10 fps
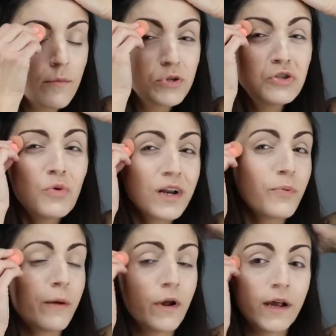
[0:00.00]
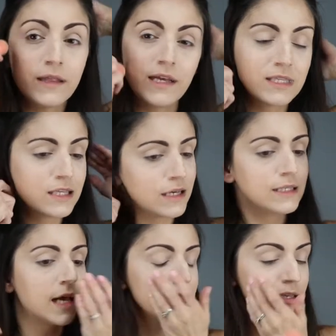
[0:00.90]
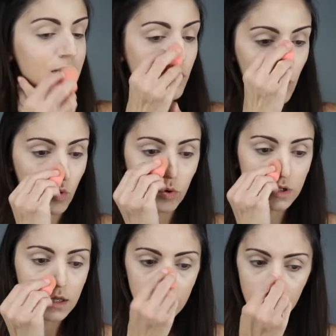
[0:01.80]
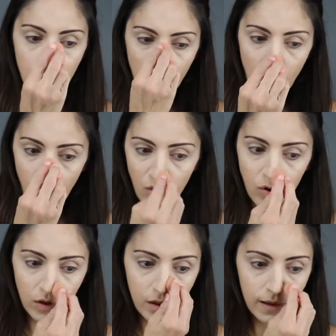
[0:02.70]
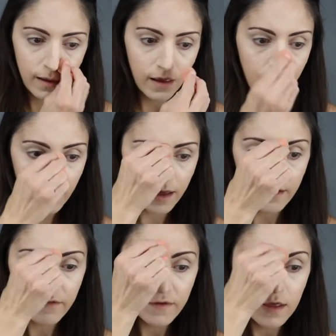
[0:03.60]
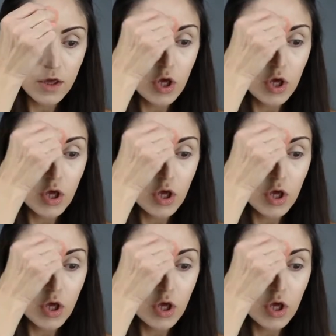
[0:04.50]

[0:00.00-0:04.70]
But you want to prime your eyelids because that's gonna hold all of